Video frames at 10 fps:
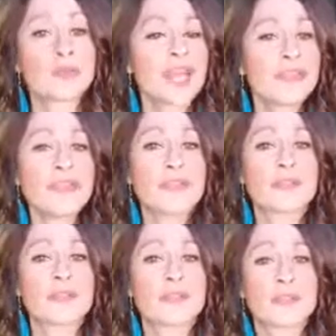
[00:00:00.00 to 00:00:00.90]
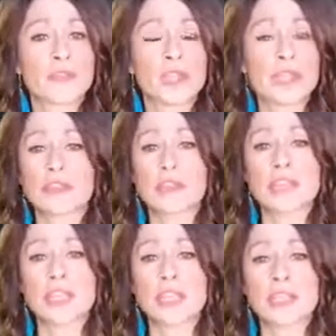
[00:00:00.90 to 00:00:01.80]
we have a free
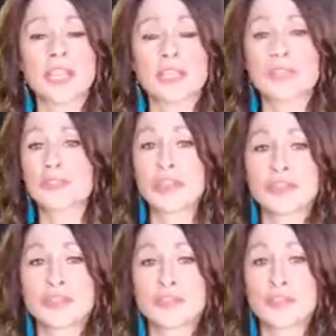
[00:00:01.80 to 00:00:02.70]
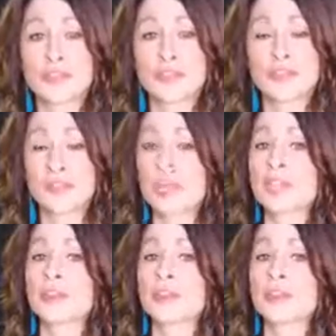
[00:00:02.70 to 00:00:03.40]
30-day challenge for any of you who might